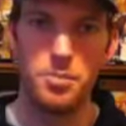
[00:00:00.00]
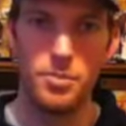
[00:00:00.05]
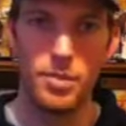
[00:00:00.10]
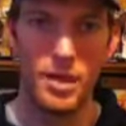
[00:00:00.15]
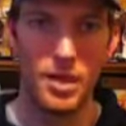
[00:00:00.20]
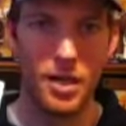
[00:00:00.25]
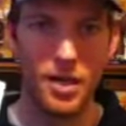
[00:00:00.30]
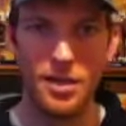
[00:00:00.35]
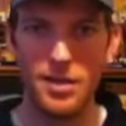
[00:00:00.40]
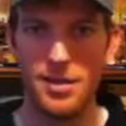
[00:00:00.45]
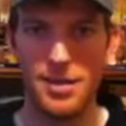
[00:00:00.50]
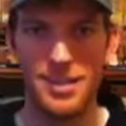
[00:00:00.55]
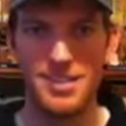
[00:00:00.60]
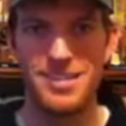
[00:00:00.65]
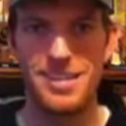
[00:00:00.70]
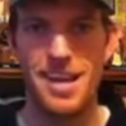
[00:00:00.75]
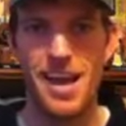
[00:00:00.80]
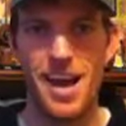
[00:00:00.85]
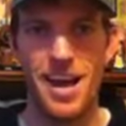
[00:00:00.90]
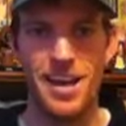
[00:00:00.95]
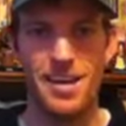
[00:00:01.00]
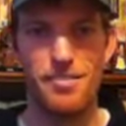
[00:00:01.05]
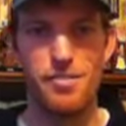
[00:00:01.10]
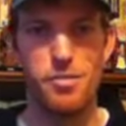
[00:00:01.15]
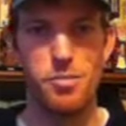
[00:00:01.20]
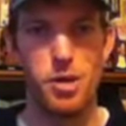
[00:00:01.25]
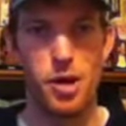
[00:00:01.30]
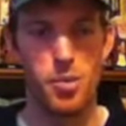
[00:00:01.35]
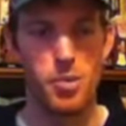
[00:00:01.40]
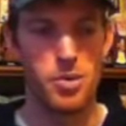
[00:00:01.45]
but it's kind
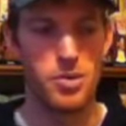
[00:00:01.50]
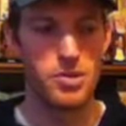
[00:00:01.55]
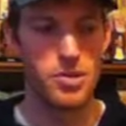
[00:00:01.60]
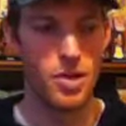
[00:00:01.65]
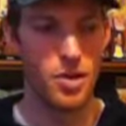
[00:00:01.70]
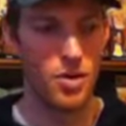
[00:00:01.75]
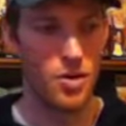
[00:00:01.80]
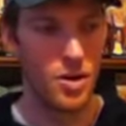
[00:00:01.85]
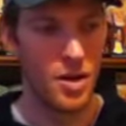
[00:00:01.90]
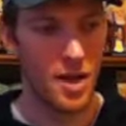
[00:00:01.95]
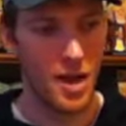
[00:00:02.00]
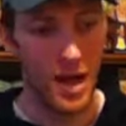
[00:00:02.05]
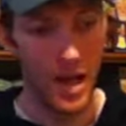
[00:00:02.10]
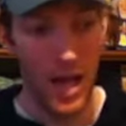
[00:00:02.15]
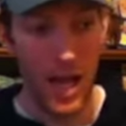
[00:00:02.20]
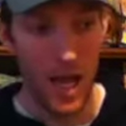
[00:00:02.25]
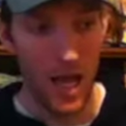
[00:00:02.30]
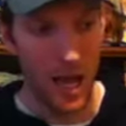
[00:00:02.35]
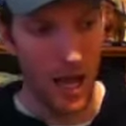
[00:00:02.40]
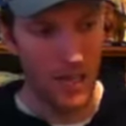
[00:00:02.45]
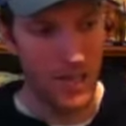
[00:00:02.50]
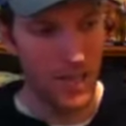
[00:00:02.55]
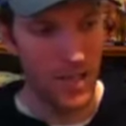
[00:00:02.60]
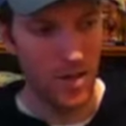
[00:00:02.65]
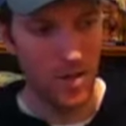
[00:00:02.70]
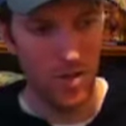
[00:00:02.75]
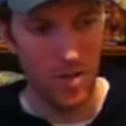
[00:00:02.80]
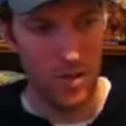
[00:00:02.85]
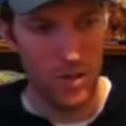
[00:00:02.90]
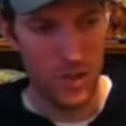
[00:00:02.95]
of a bummer. So I
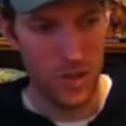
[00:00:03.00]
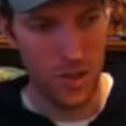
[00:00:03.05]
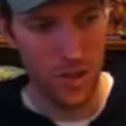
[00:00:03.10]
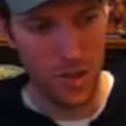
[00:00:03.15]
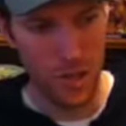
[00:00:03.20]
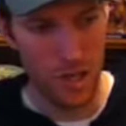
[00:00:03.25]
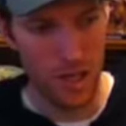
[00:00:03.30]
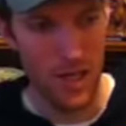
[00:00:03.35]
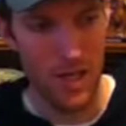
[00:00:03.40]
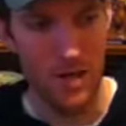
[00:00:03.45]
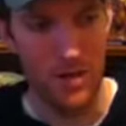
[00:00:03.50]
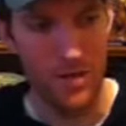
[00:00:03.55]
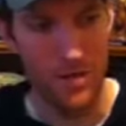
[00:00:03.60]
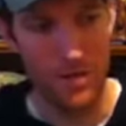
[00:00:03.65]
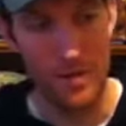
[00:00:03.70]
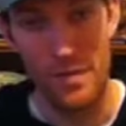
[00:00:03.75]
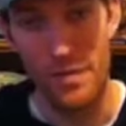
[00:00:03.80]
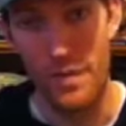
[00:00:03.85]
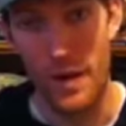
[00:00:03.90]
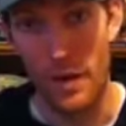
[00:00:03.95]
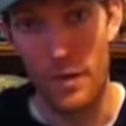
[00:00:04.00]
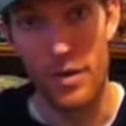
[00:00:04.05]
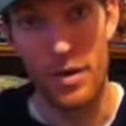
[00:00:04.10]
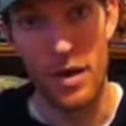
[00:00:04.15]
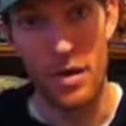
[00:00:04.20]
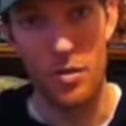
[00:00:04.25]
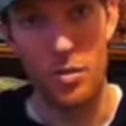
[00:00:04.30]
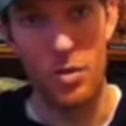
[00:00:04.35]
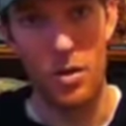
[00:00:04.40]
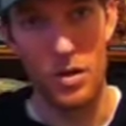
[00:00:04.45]
did a little searching and found
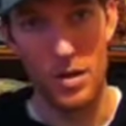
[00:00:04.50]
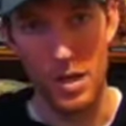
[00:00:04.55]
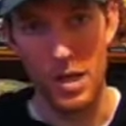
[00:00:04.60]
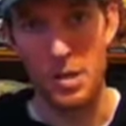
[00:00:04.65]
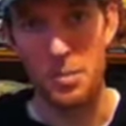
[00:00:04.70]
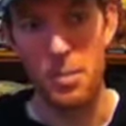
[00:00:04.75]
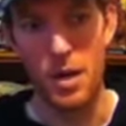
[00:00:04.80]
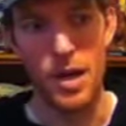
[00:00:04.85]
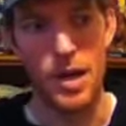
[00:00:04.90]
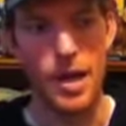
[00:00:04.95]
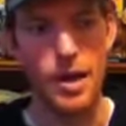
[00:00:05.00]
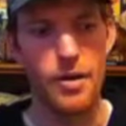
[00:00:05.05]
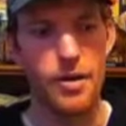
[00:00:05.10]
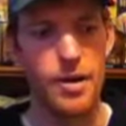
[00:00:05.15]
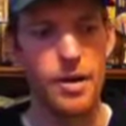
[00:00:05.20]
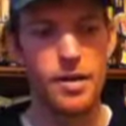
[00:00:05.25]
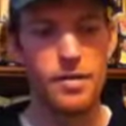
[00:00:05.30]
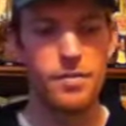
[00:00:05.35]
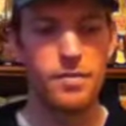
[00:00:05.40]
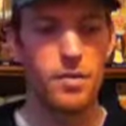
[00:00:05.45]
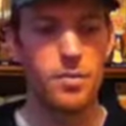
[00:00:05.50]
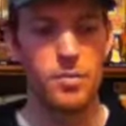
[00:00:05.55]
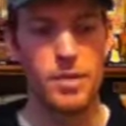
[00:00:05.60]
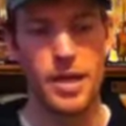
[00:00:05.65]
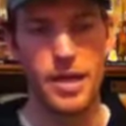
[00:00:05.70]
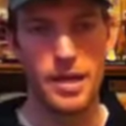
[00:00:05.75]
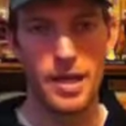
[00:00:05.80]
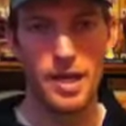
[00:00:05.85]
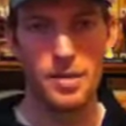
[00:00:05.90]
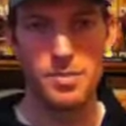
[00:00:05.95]
another one in my area from
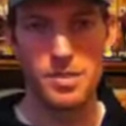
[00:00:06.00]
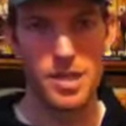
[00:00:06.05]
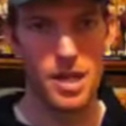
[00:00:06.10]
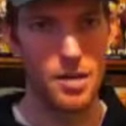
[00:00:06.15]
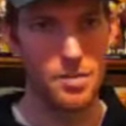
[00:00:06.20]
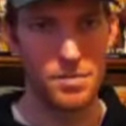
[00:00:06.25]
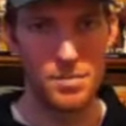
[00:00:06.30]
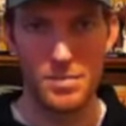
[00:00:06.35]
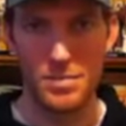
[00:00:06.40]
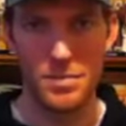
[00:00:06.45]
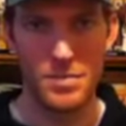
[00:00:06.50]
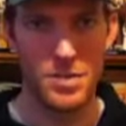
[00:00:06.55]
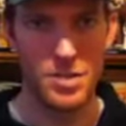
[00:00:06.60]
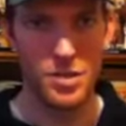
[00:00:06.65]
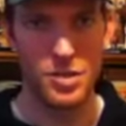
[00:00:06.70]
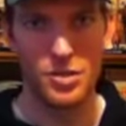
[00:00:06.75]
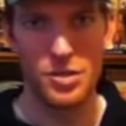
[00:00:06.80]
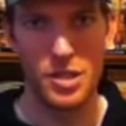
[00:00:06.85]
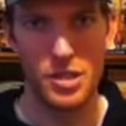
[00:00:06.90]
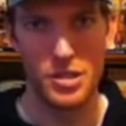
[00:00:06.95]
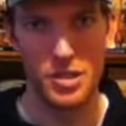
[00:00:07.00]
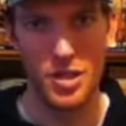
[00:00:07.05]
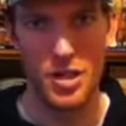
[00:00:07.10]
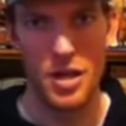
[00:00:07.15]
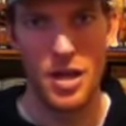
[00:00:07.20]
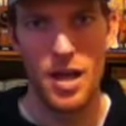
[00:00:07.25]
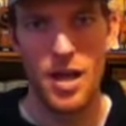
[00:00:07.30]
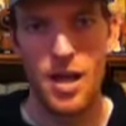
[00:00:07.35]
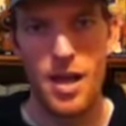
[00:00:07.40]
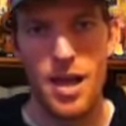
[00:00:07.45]
that GameStop search
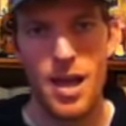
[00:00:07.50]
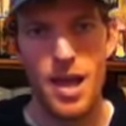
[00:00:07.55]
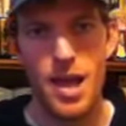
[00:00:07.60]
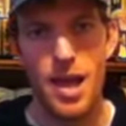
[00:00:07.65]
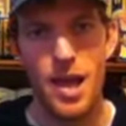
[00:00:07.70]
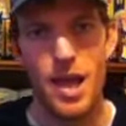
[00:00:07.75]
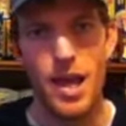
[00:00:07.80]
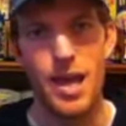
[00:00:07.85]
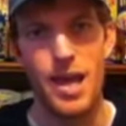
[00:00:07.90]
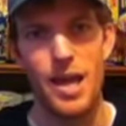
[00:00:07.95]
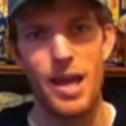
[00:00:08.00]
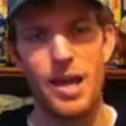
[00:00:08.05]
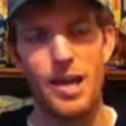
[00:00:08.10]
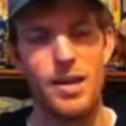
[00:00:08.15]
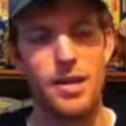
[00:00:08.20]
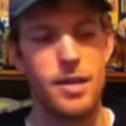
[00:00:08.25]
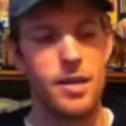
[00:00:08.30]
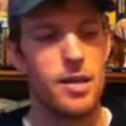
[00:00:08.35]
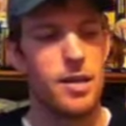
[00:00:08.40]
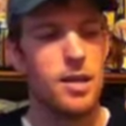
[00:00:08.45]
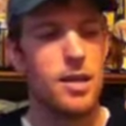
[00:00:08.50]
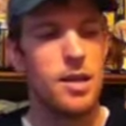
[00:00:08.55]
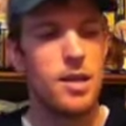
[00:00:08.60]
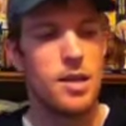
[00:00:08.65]
engine, and